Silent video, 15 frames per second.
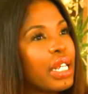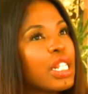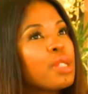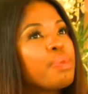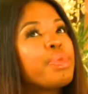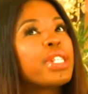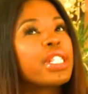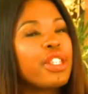
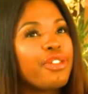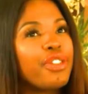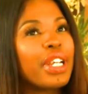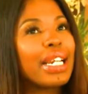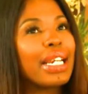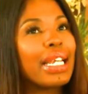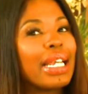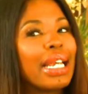
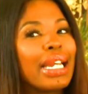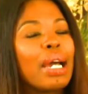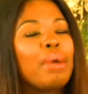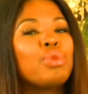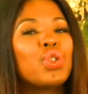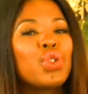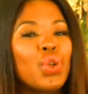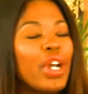Specifically, and
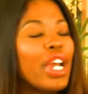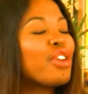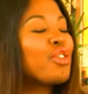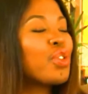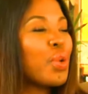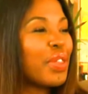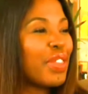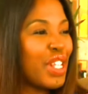I'm sure
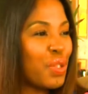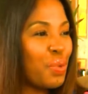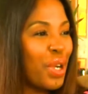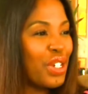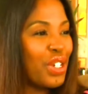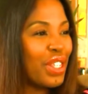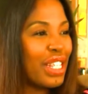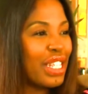everyone that's
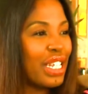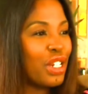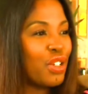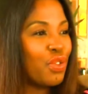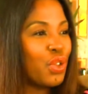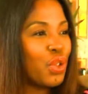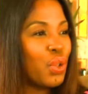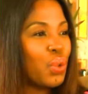watching this
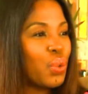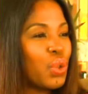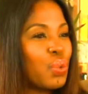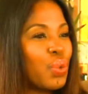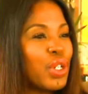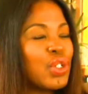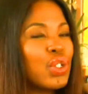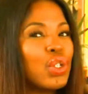interview would
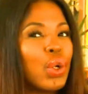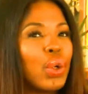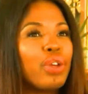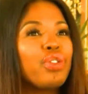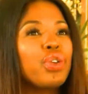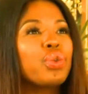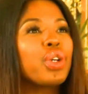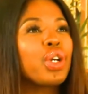want to know
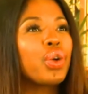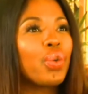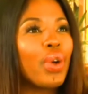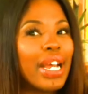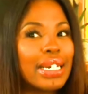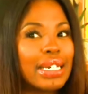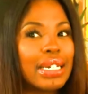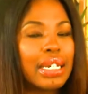if you
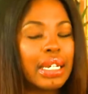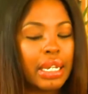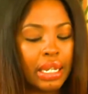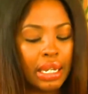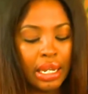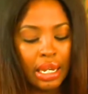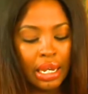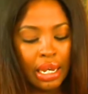regret
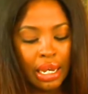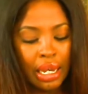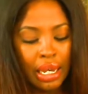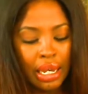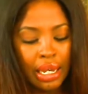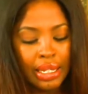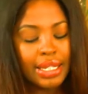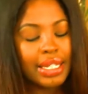
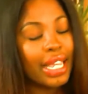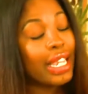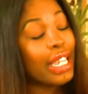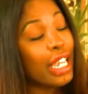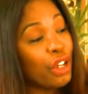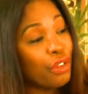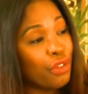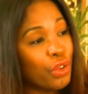saying
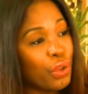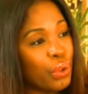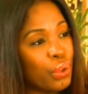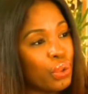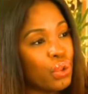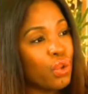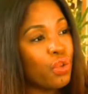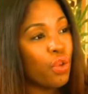F
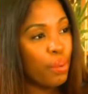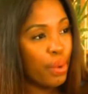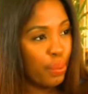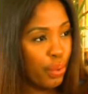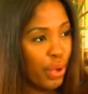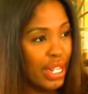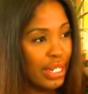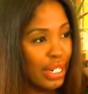you to former
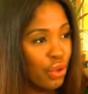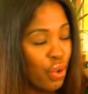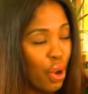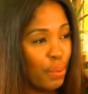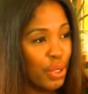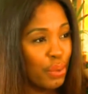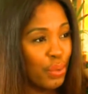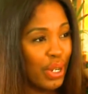President
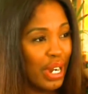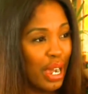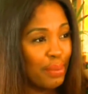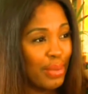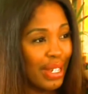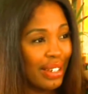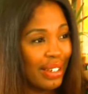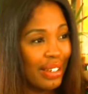Robert
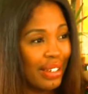Mugabe.